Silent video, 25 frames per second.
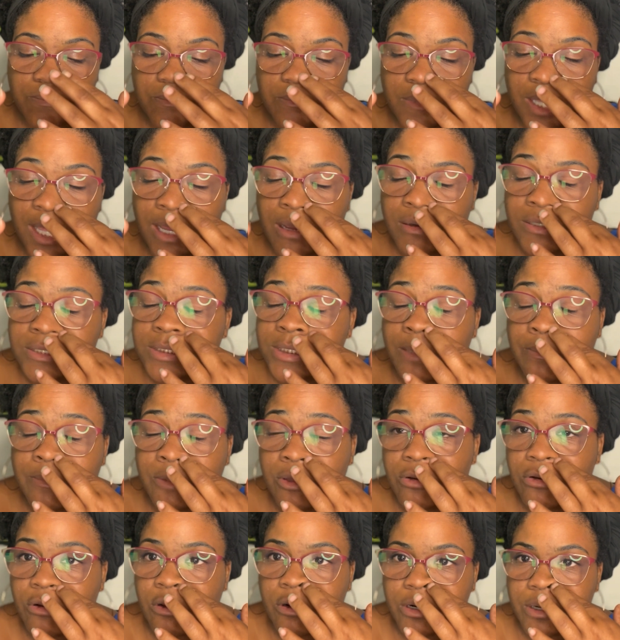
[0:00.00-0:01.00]
not going to say I'm
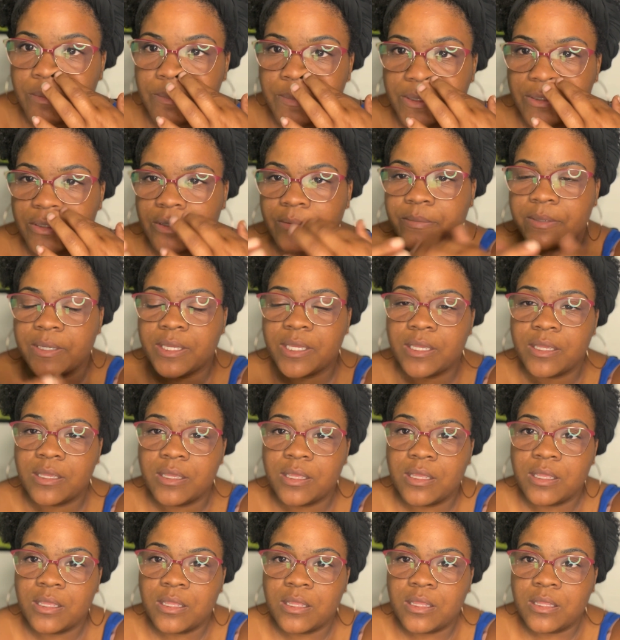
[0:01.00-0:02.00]
no longer bitter, but
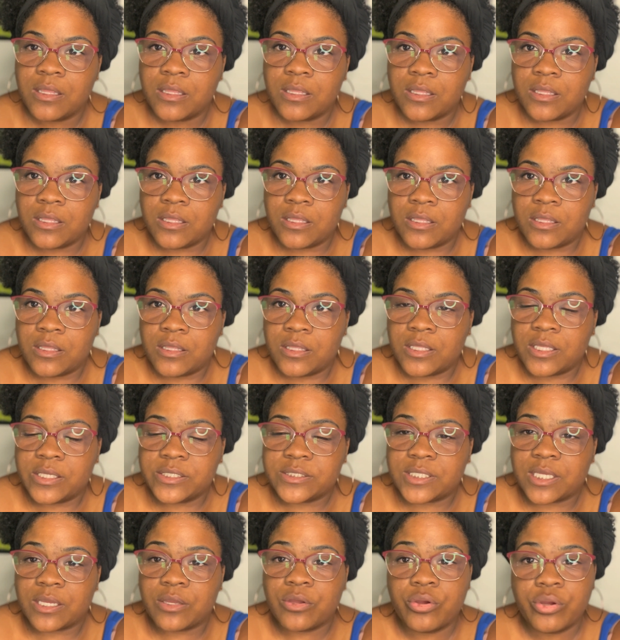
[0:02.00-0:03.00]

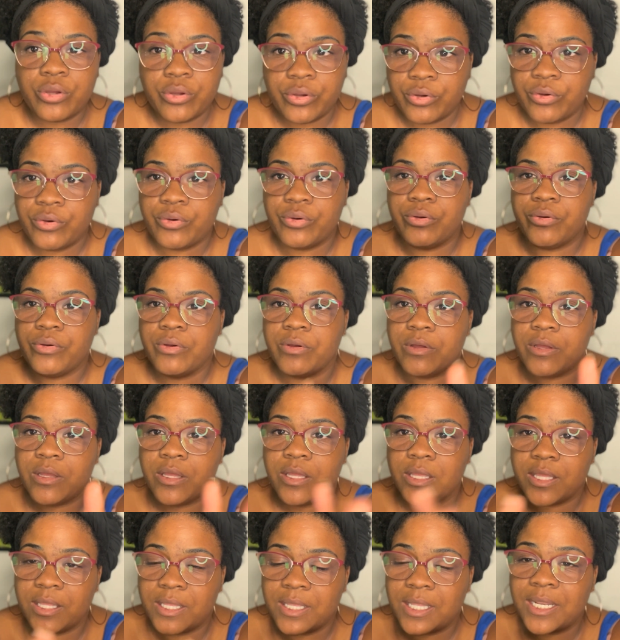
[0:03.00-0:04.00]
it's like, whew,
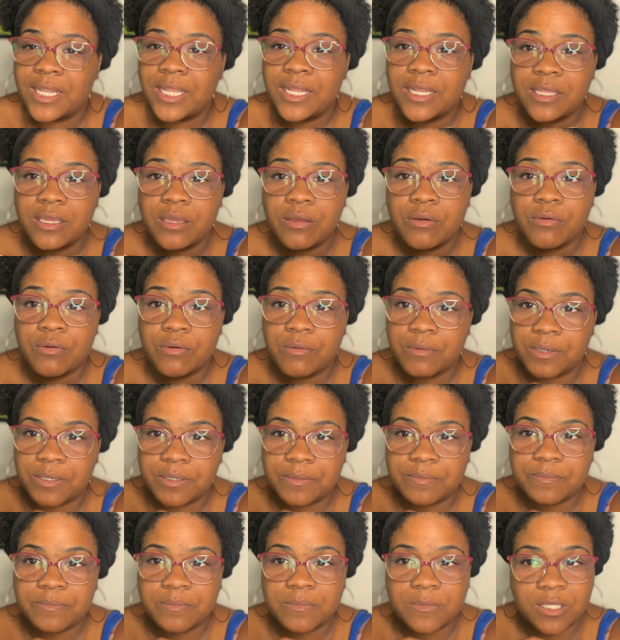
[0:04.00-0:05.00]
let it go,
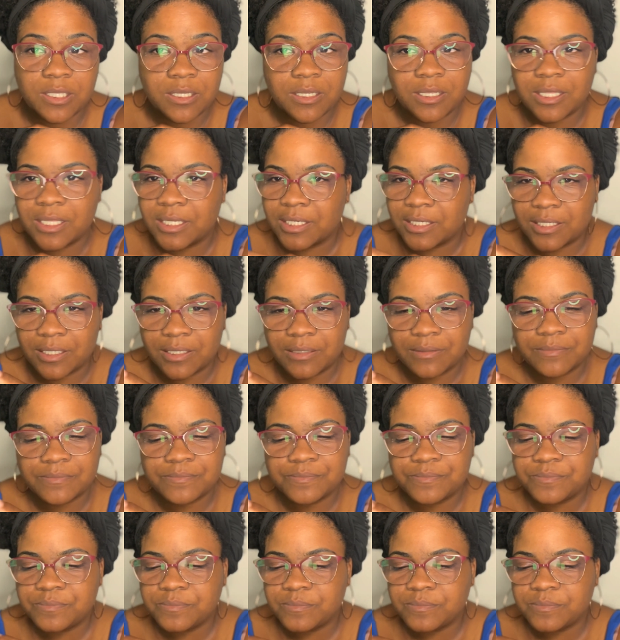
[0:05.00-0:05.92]
Court. Let it go.